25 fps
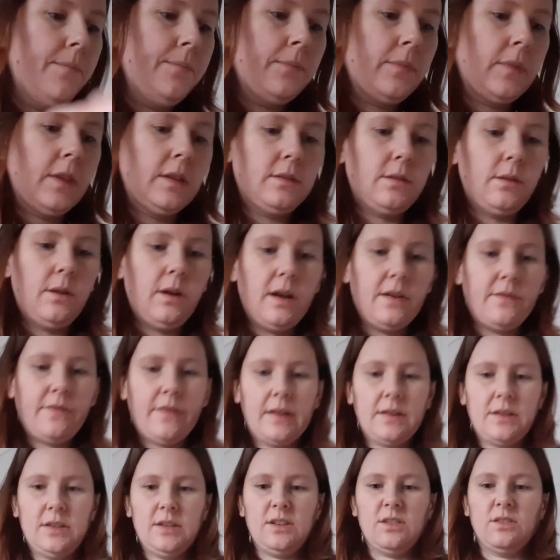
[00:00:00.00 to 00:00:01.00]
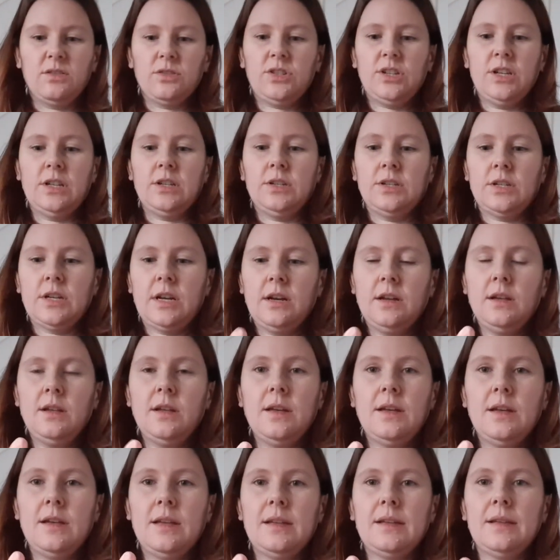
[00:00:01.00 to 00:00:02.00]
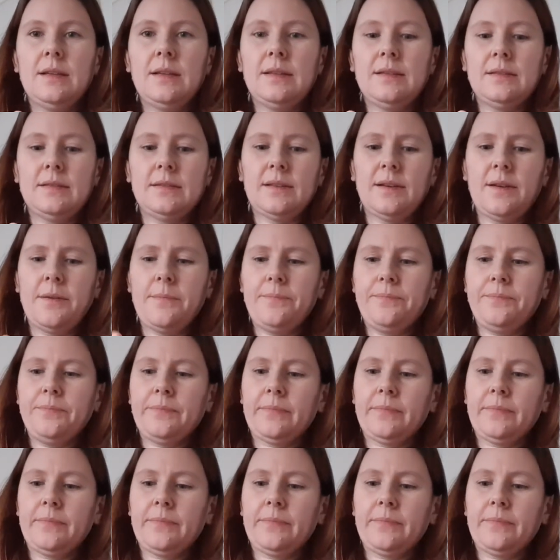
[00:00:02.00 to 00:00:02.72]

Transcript: So I've actually got ginger, so it